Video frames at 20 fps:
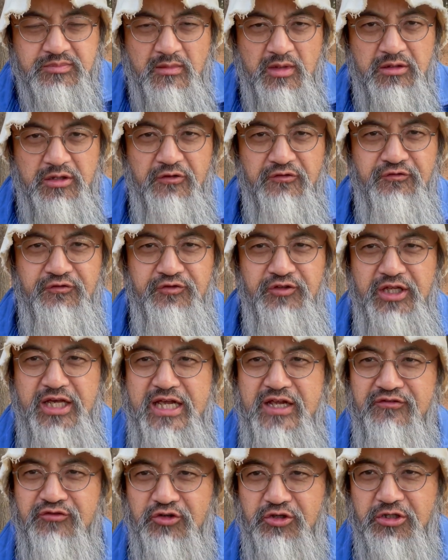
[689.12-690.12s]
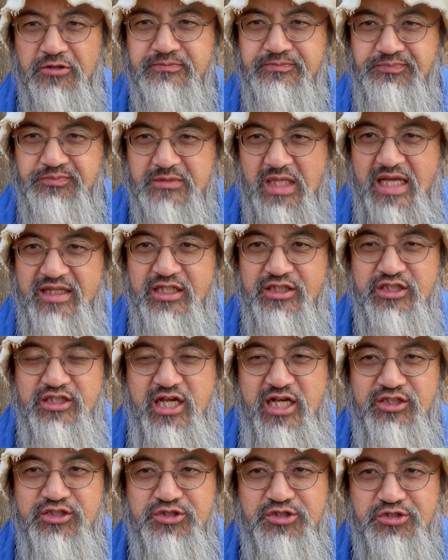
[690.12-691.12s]
the flavor and the
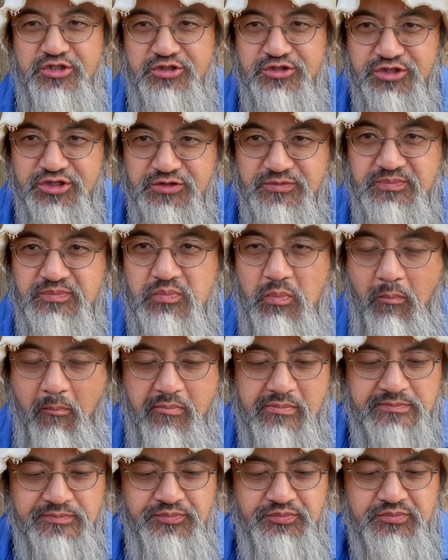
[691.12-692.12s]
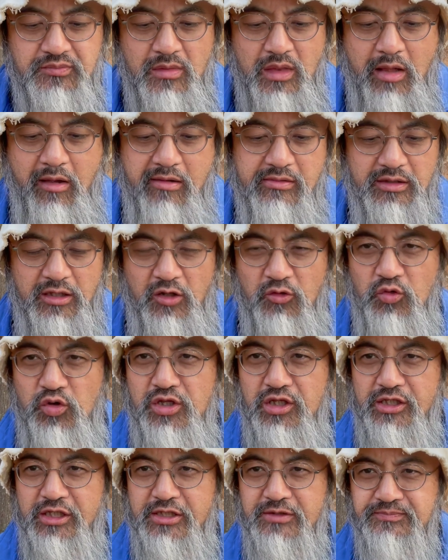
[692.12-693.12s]
textures are
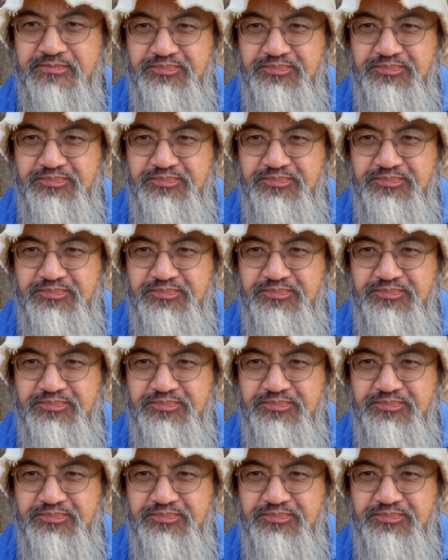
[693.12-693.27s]
really